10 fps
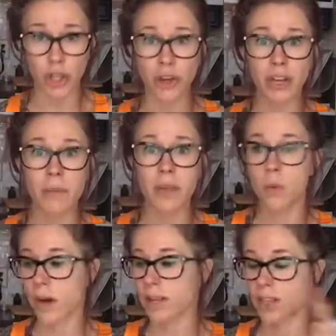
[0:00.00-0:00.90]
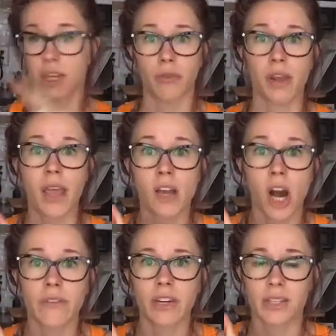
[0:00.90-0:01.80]
You're going to be wanting to create
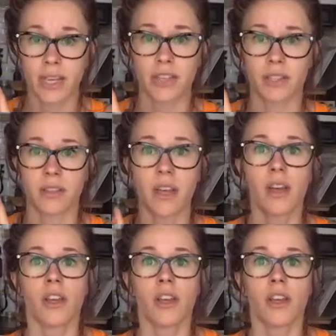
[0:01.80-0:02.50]
conversations.